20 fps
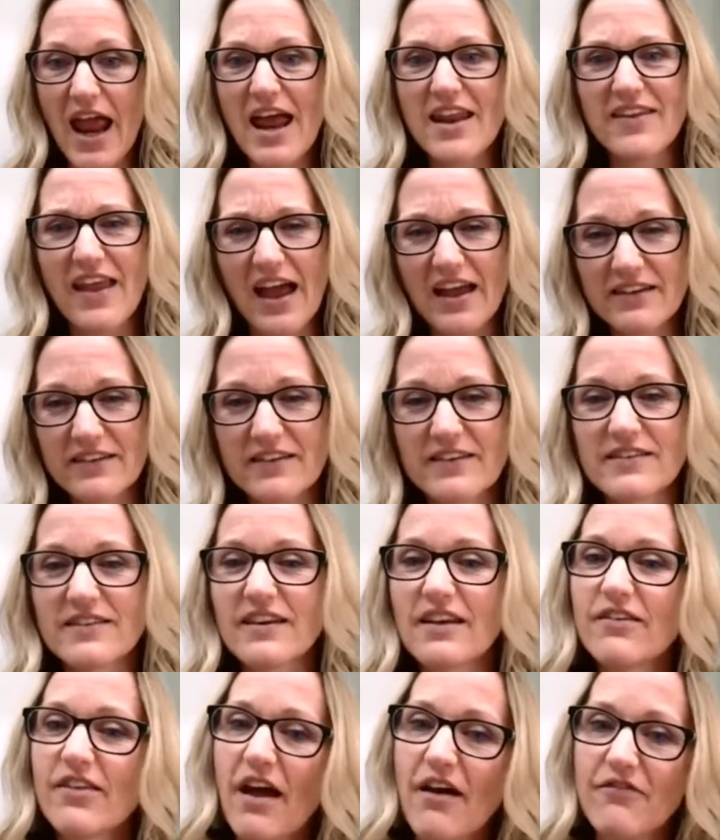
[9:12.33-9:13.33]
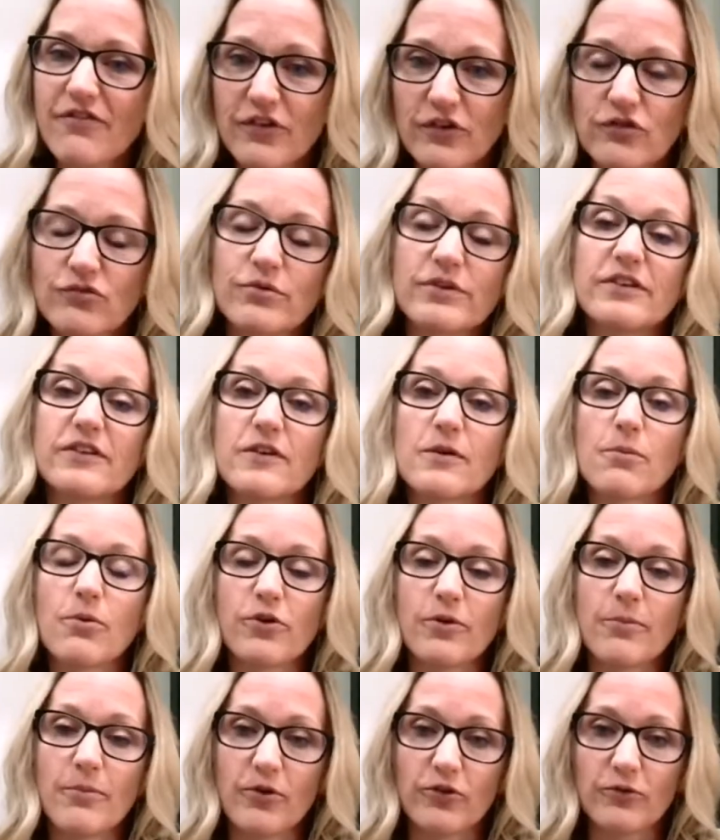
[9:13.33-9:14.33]
that feels reasonable
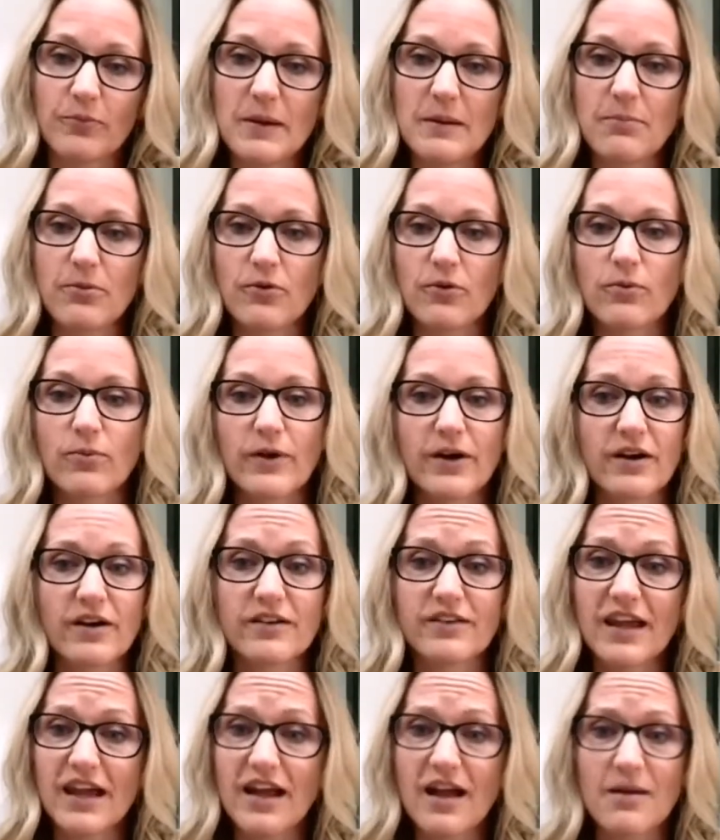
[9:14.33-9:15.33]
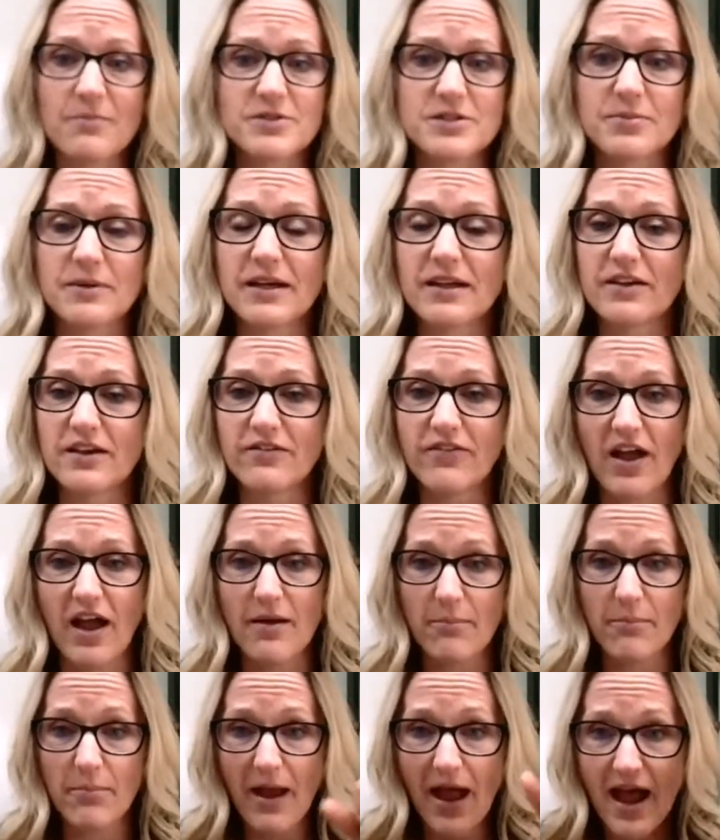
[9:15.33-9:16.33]
to most people, where they come to me and they've
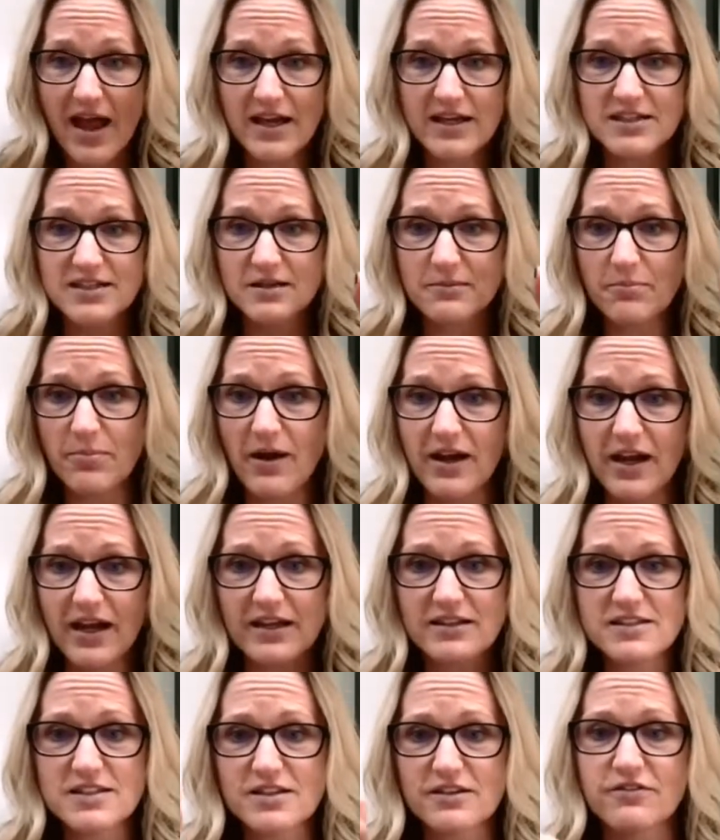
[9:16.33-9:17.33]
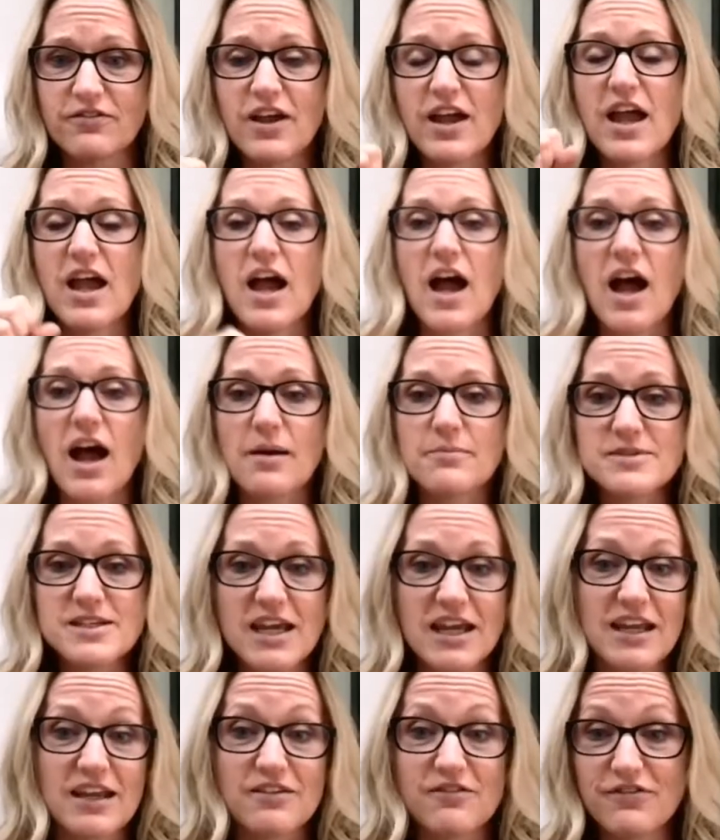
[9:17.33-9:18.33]
got bags and buckets of, I'm
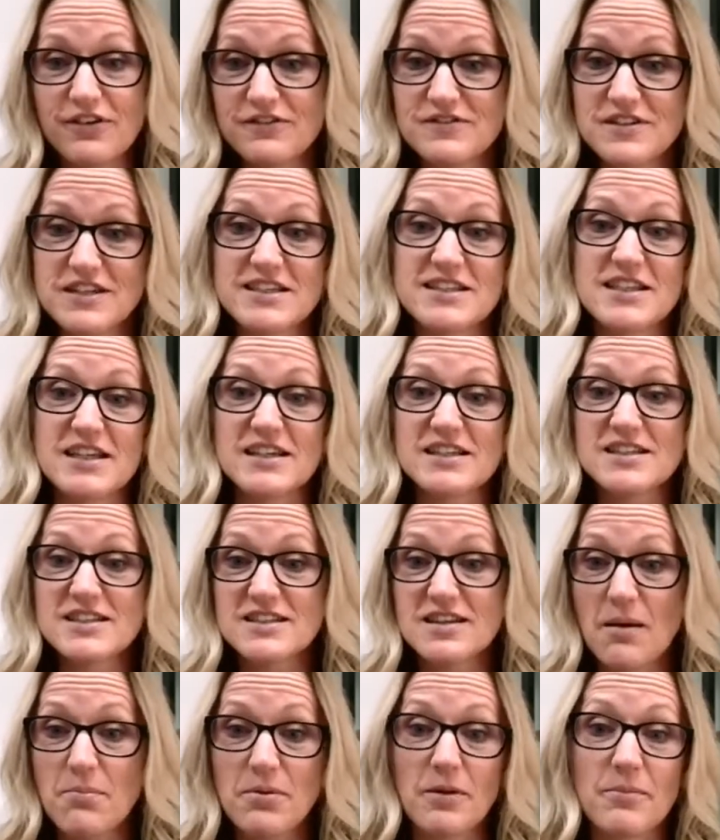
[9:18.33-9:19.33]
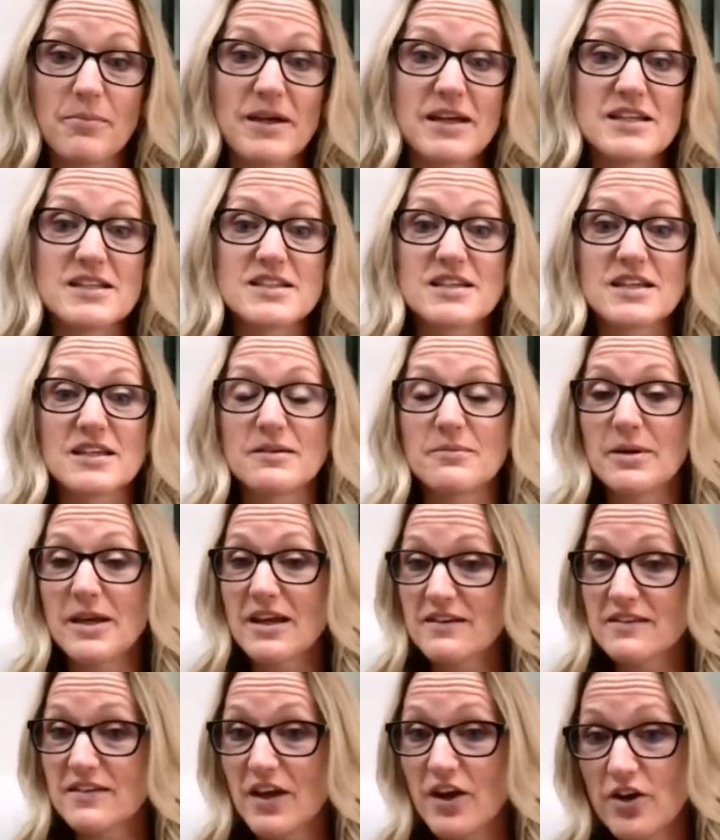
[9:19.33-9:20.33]
taking 56 supplements, and
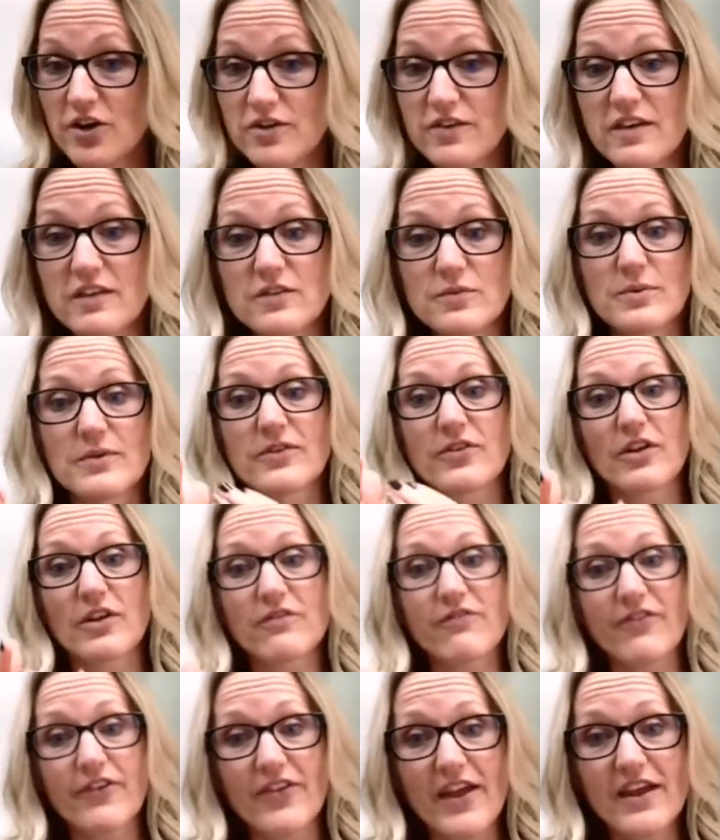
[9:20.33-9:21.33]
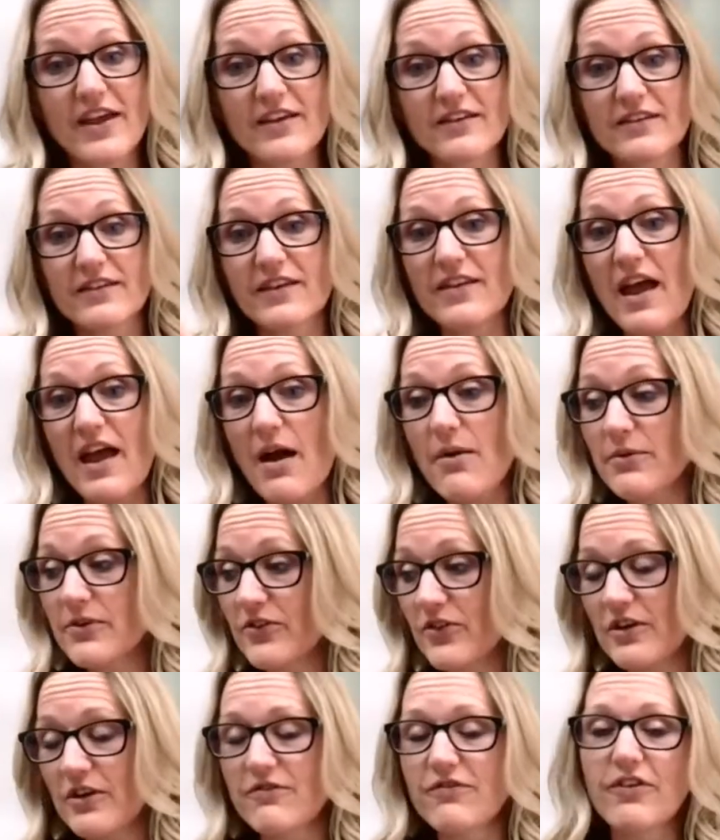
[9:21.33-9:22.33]
because I heard this was good for this and that was
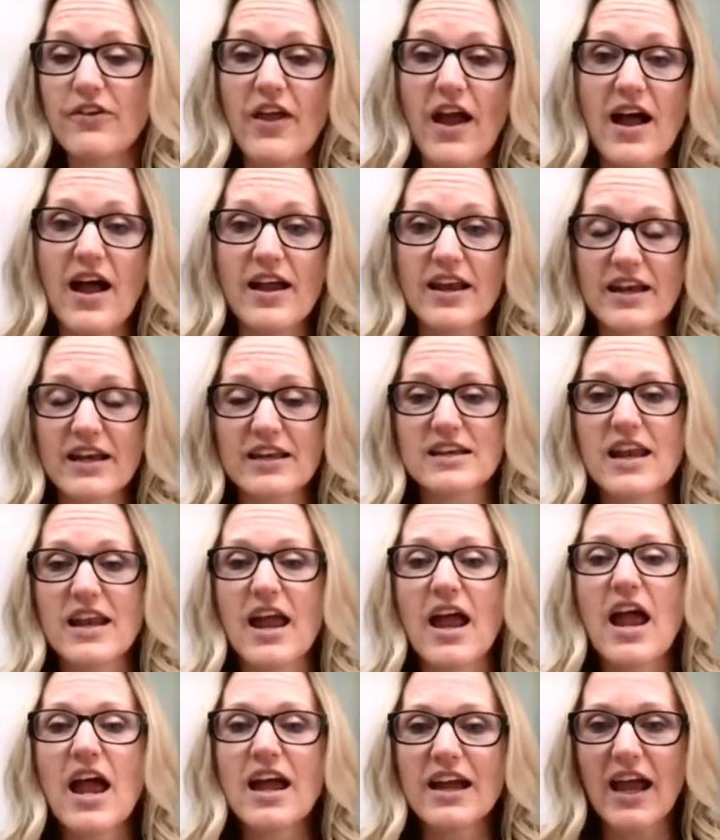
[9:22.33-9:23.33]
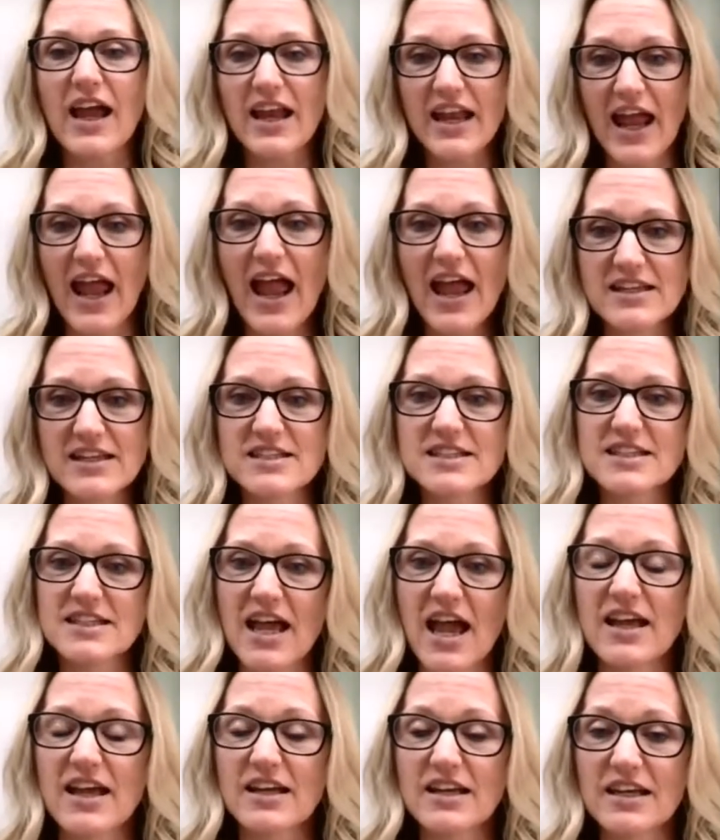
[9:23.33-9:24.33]
good for that. And it kind of ends
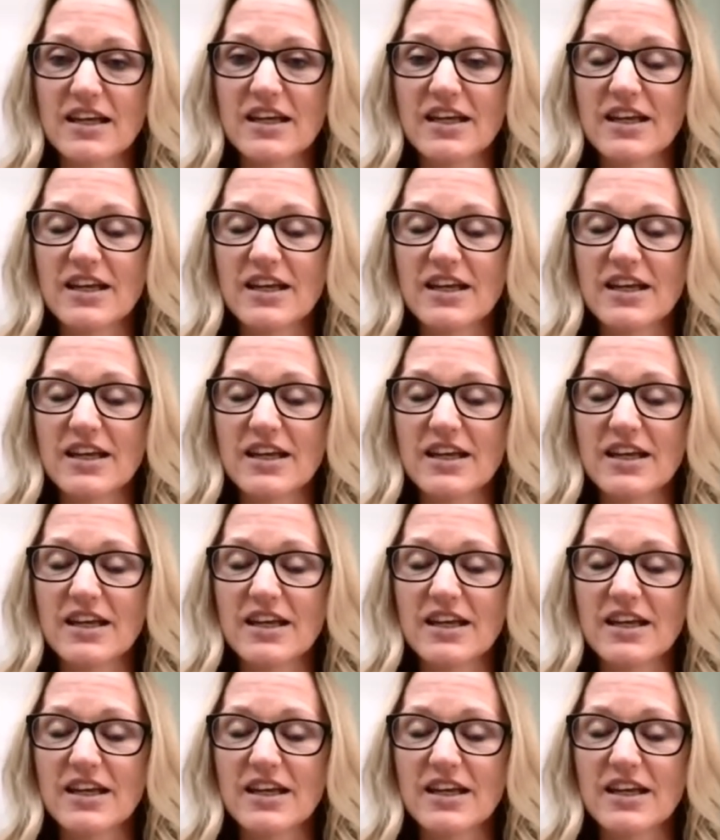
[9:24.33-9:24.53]
that